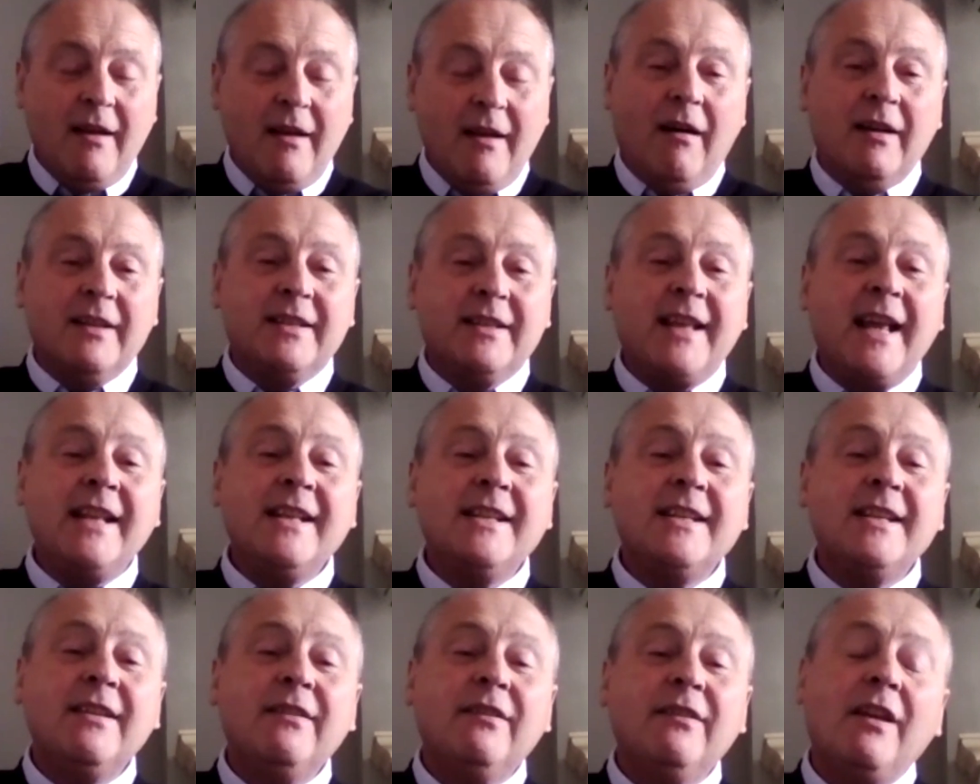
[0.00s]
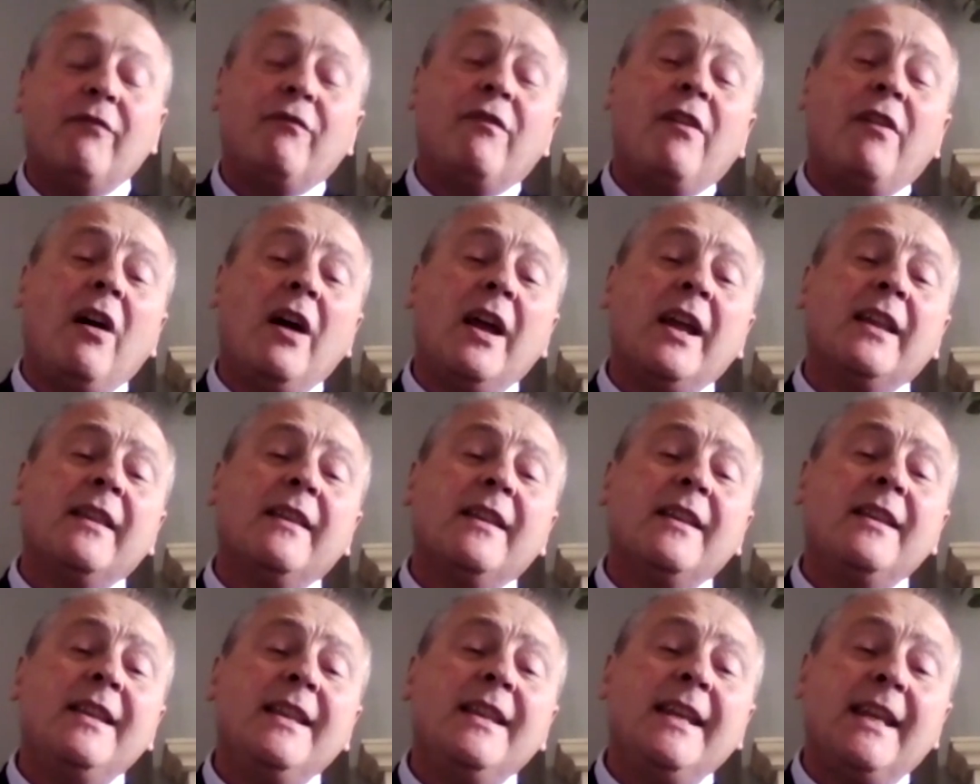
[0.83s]
identifying the
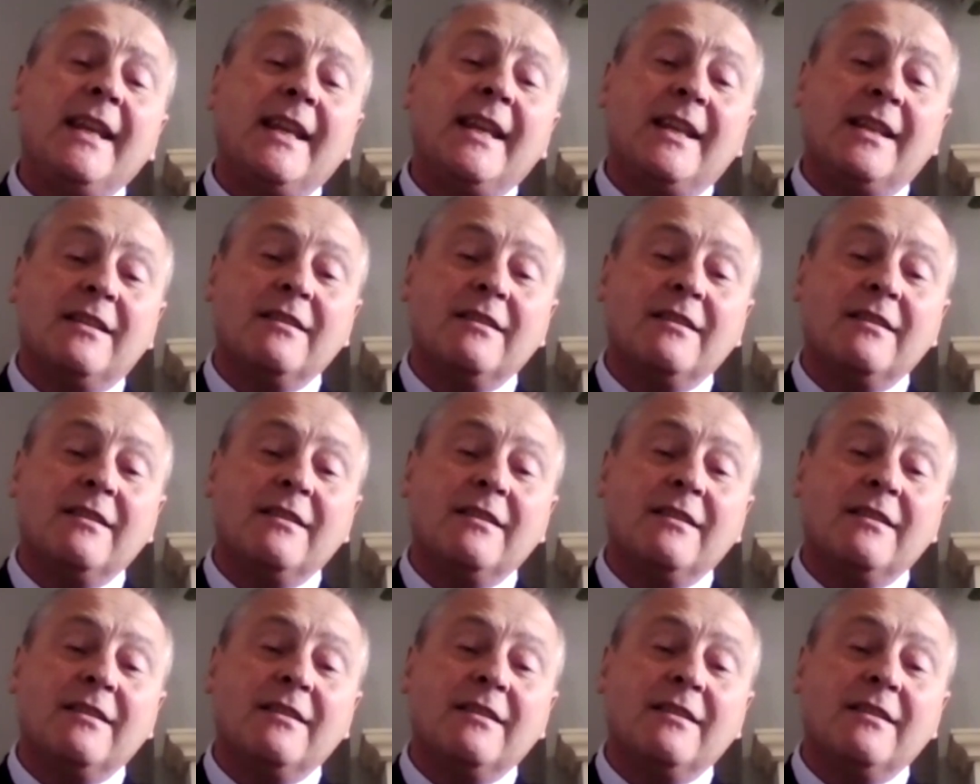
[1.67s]
need.